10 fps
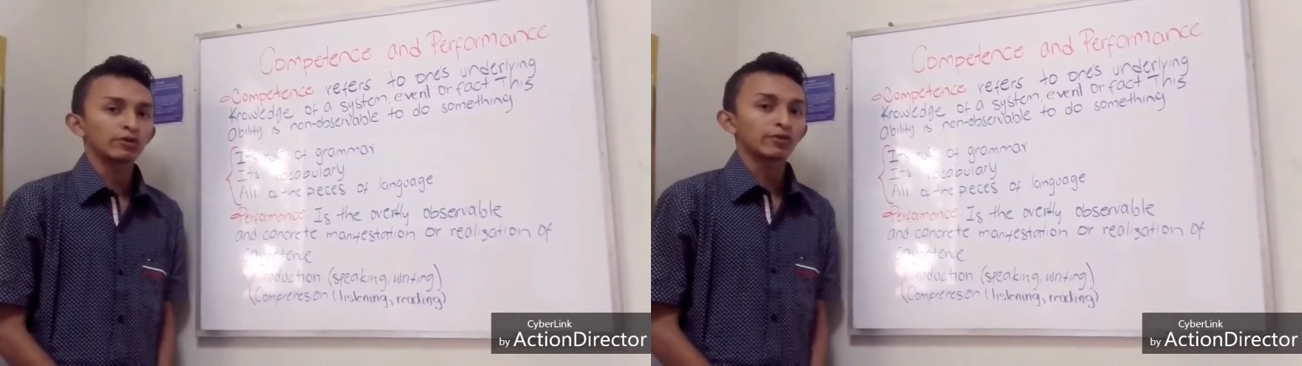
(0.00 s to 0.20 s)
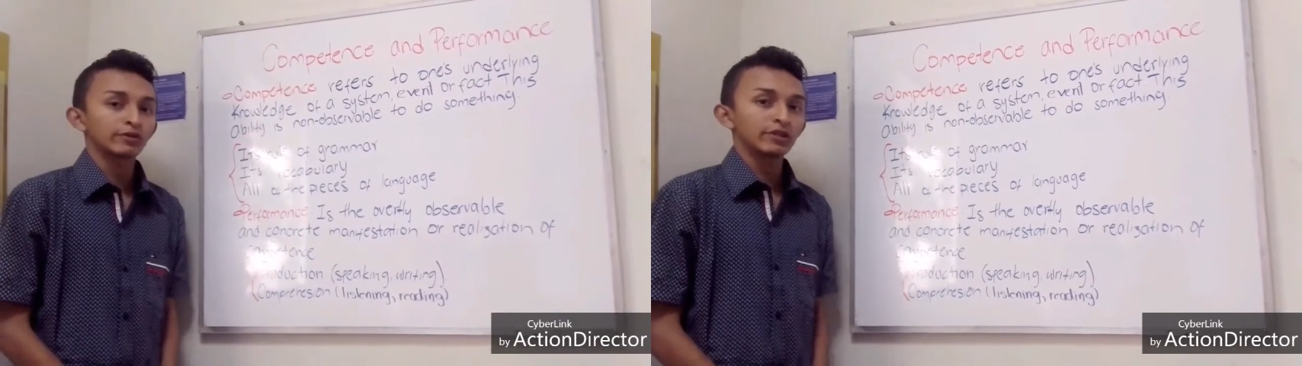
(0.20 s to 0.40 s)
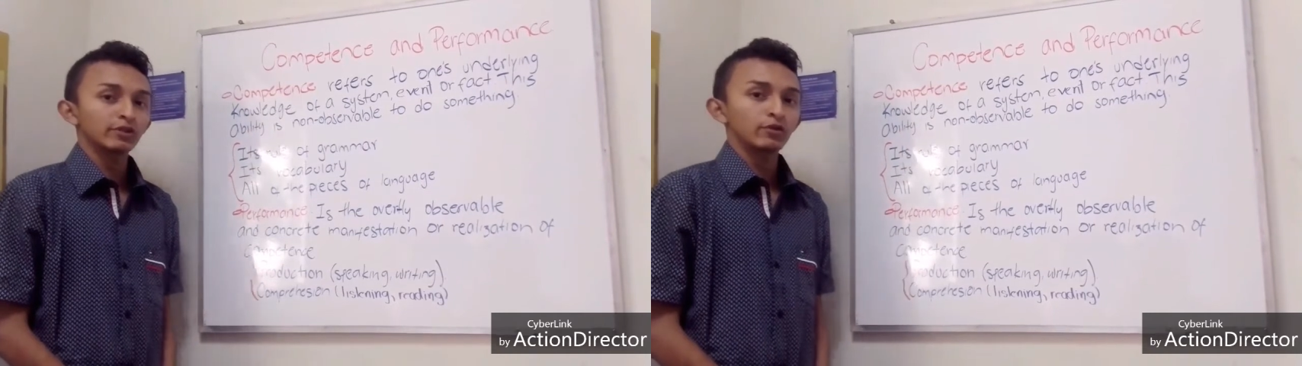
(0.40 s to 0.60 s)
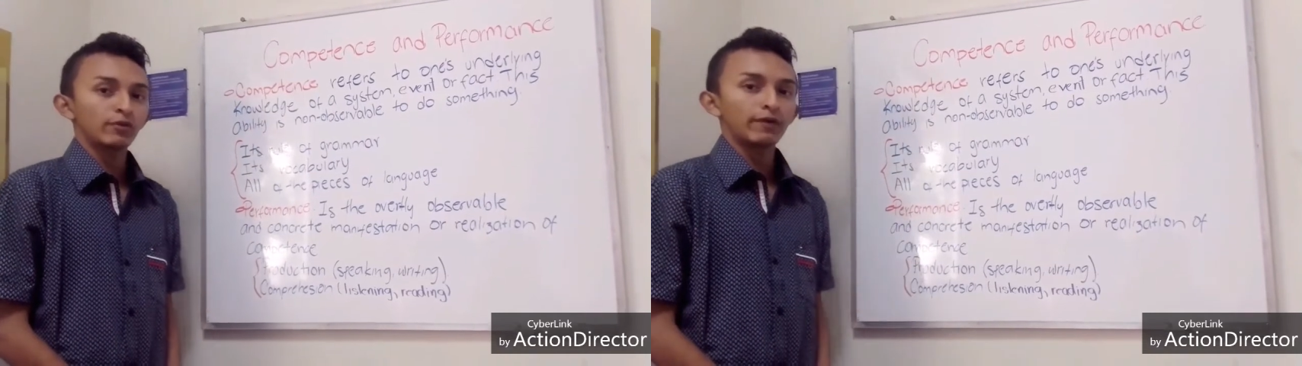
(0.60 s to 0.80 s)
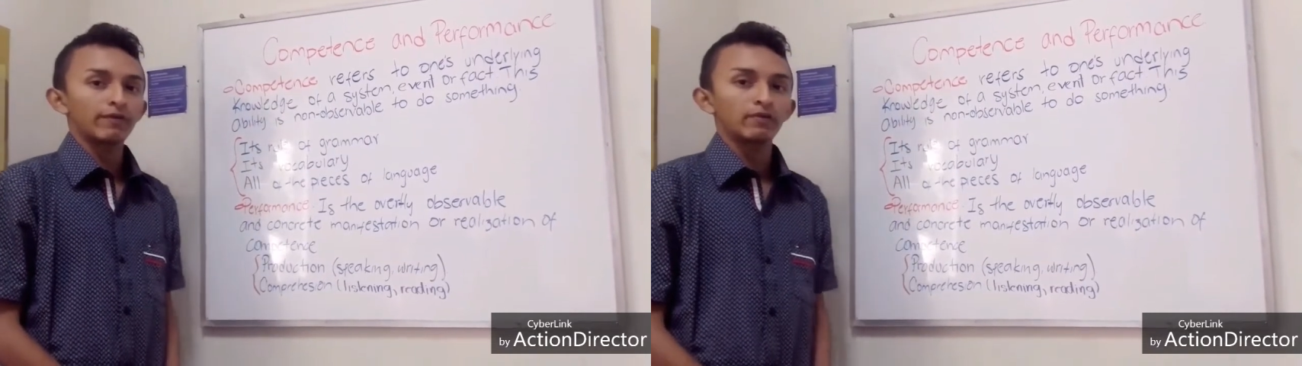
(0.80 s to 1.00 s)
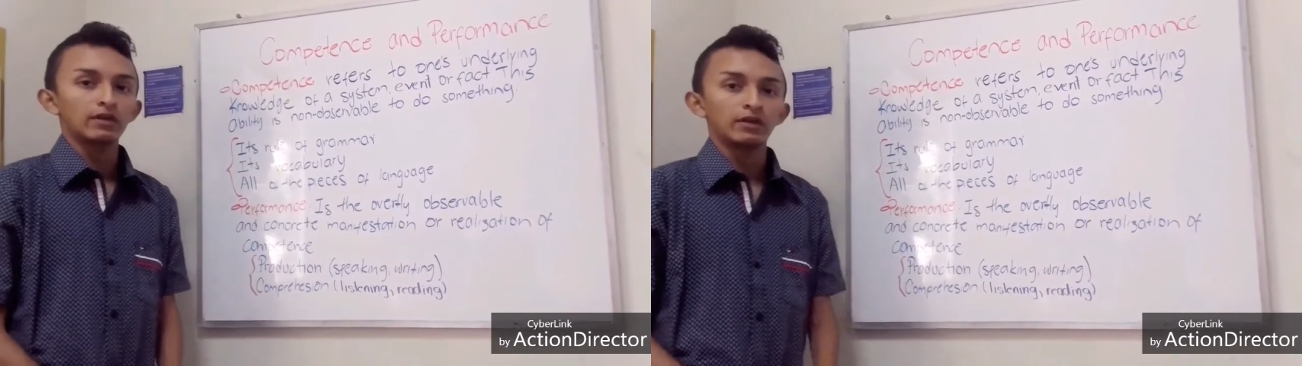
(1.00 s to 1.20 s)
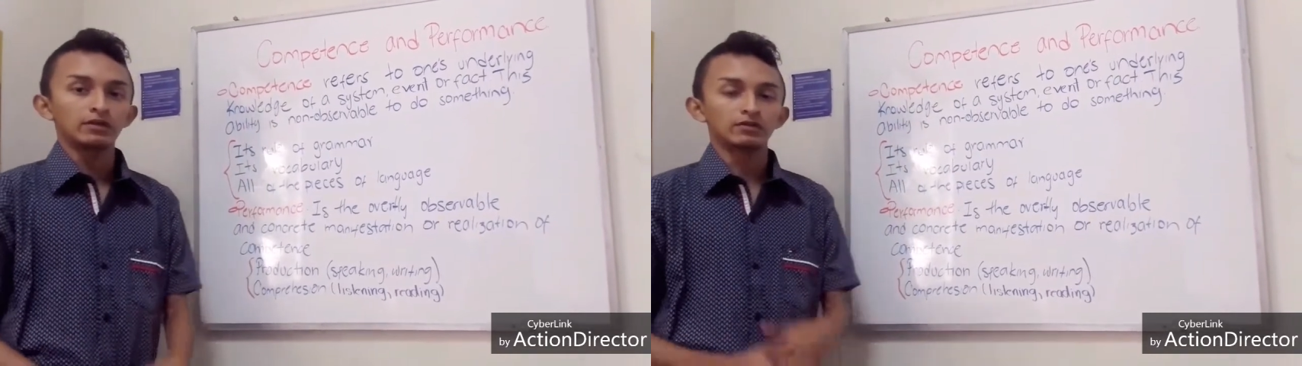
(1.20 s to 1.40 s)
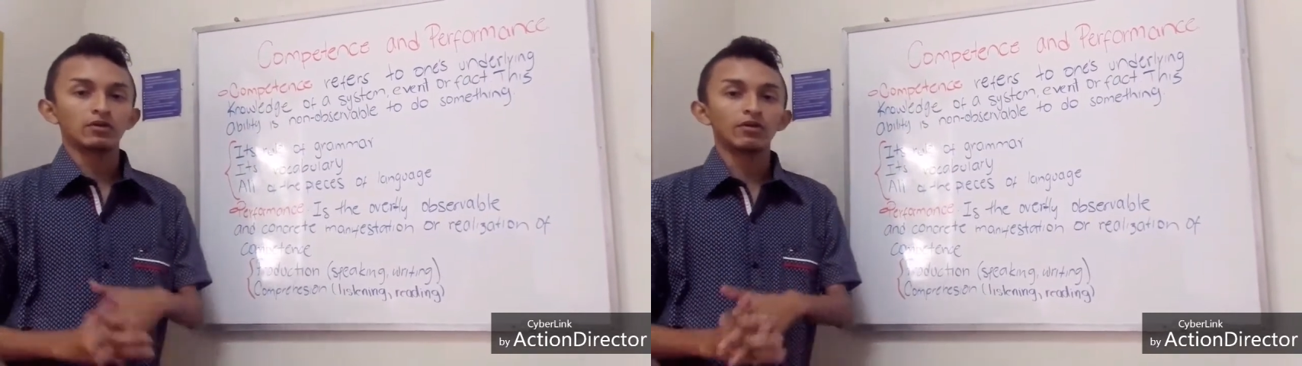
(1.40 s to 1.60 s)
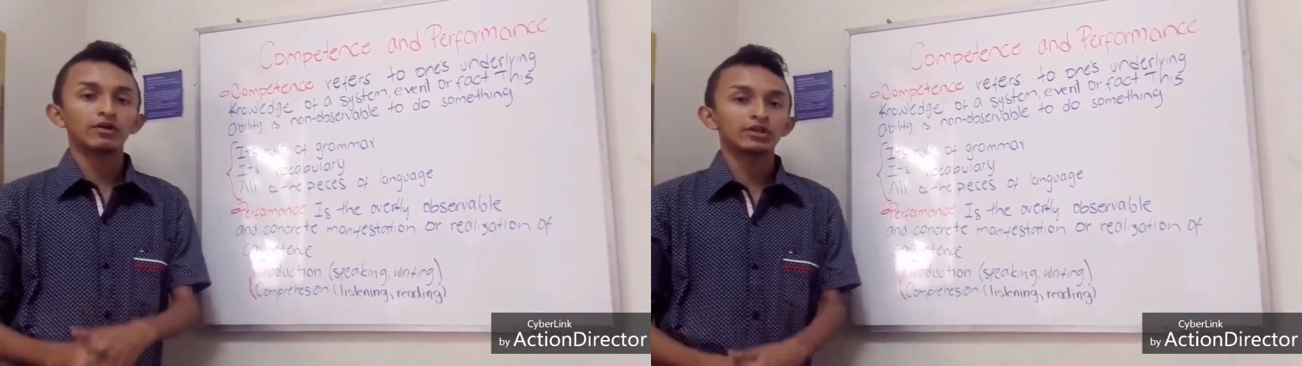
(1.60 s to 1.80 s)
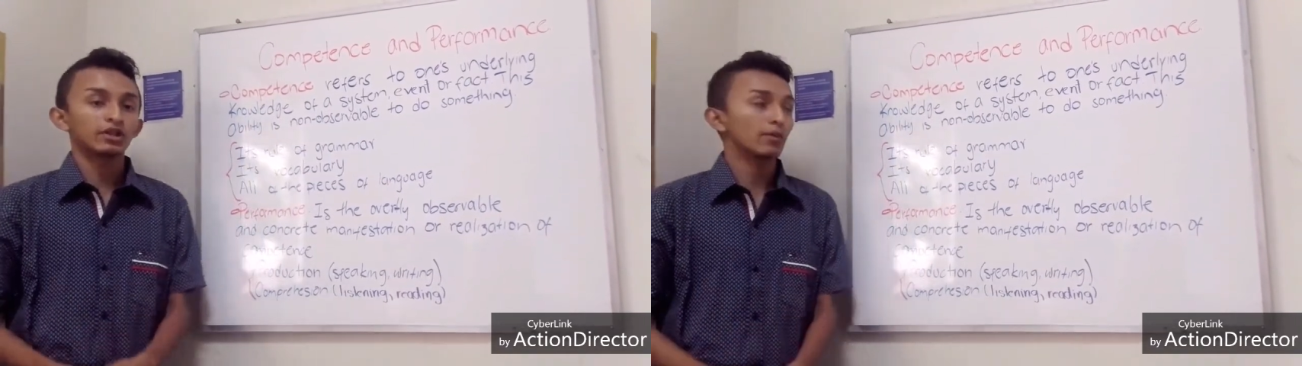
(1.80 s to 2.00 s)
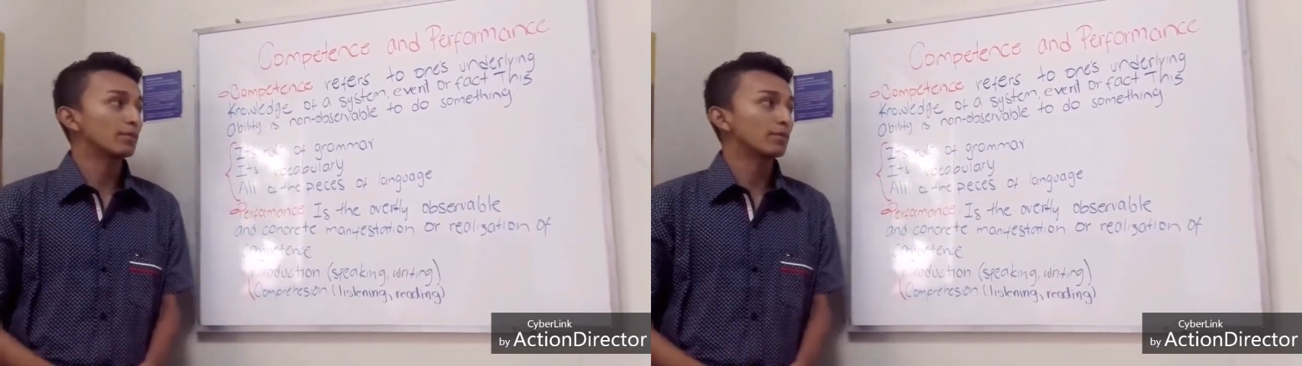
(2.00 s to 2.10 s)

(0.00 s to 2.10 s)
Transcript: We'll continue with the other